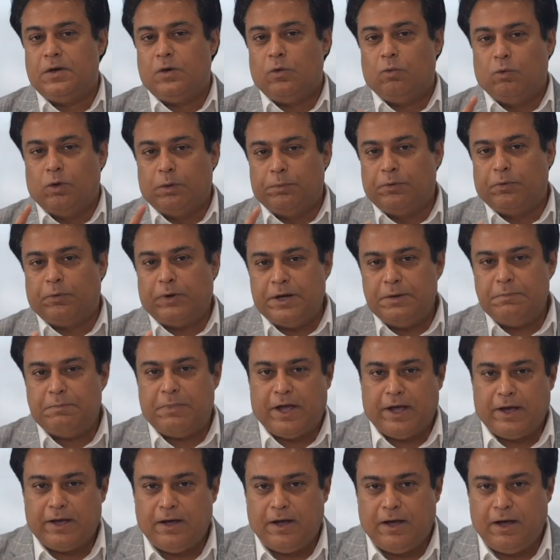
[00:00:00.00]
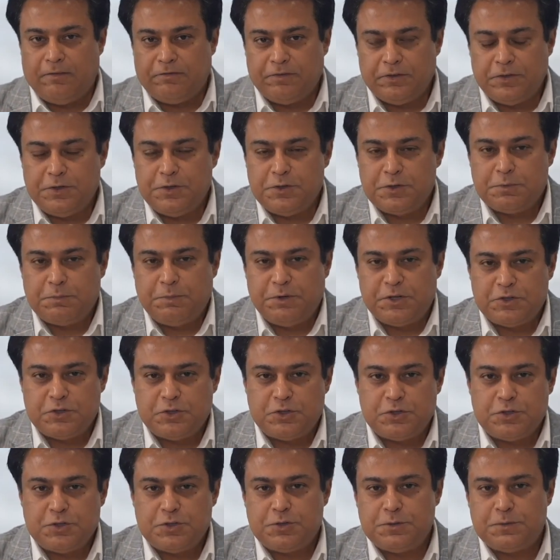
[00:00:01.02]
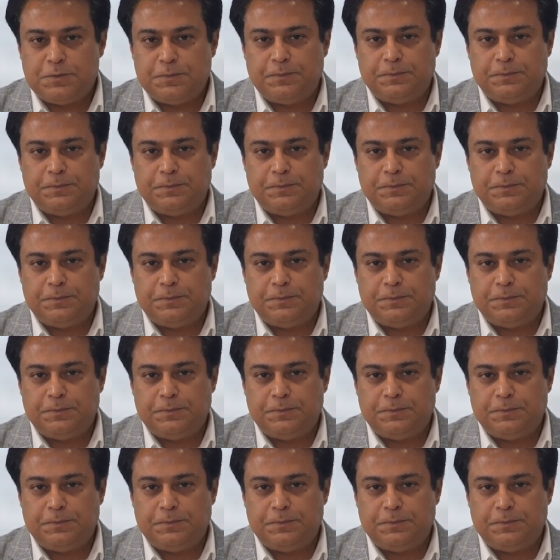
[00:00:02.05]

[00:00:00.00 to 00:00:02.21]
We'll be right back after these messages.